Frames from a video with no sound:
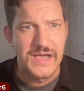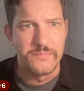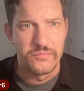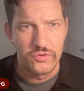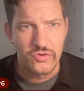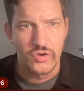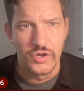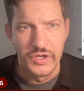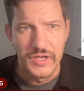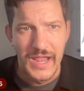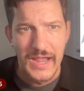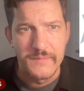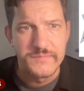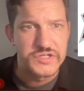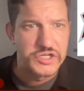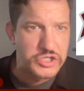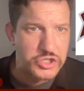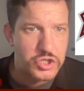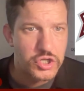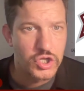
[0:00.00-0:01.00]
of good names,
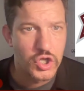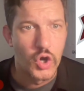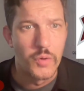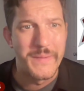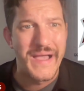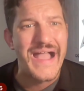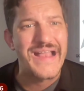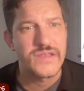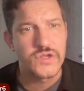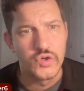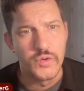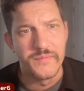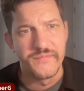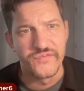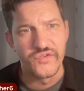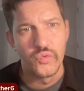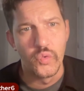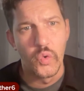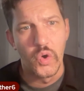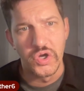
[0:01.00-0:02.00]
and you can go back to them if
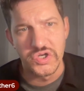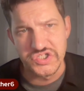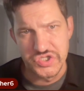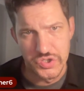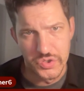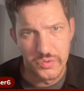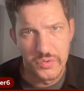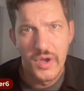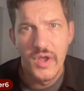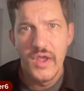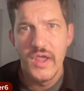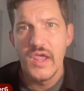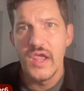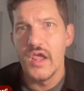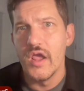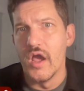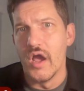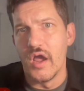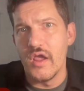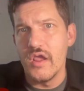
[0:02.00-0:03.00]
you want to,
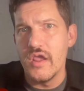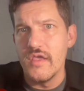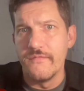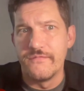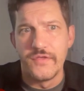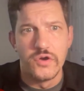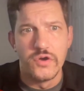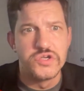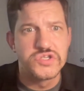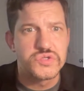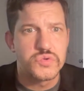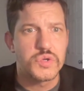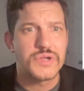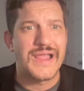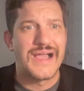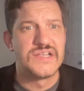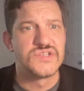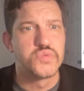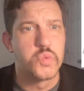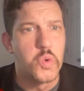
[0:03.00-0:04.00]
if those three
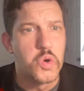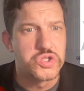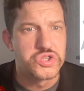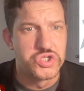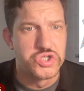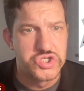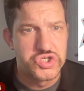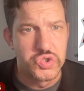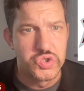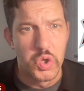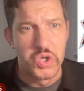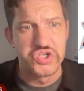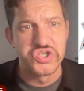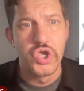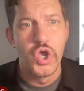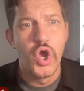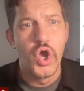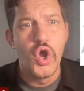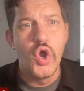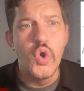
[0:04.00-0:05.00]
guys weren't the choice,
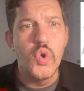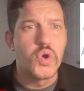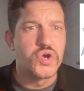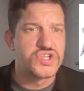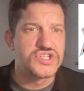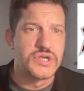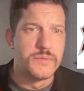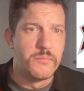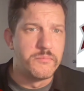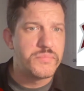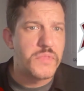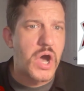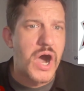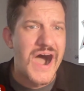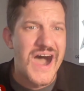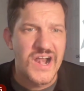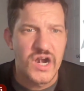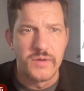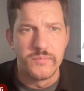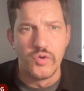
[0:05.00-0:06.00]
who are some
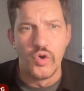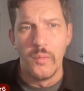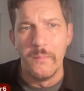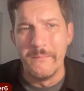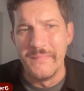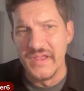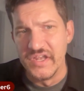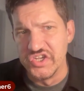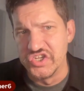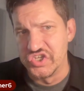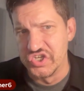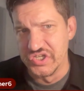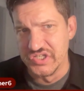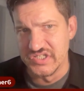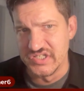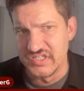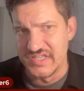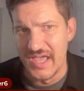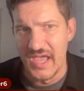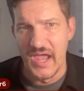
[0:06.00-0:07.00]
honorable mentions
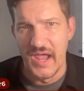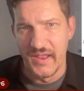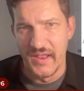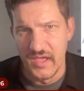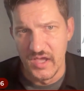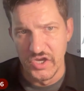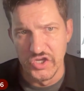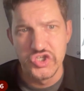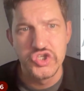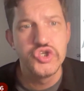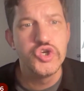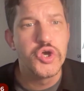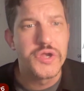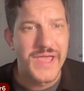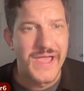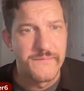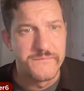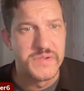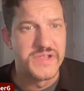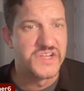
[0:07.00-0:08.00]
that should
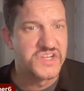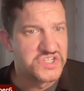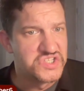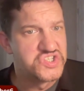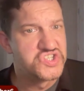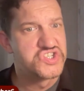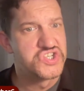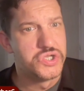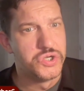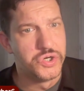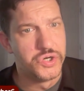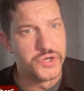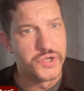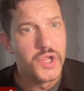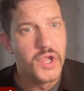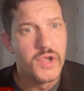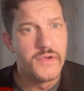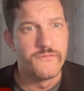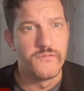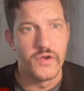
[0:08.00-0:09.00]
have been considered
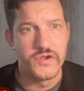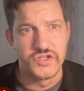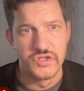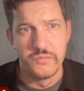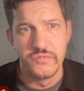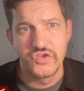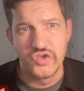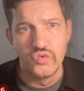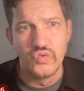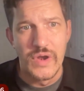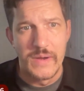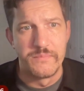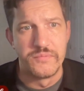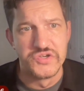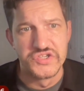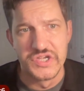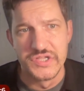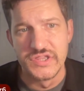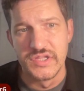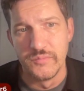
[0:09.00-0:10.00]
to
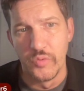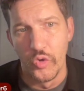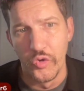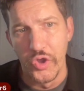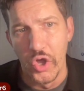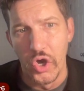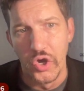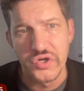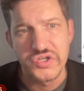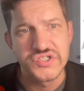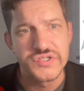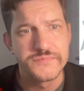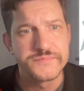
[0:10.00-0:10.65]
represent the Bulldogs?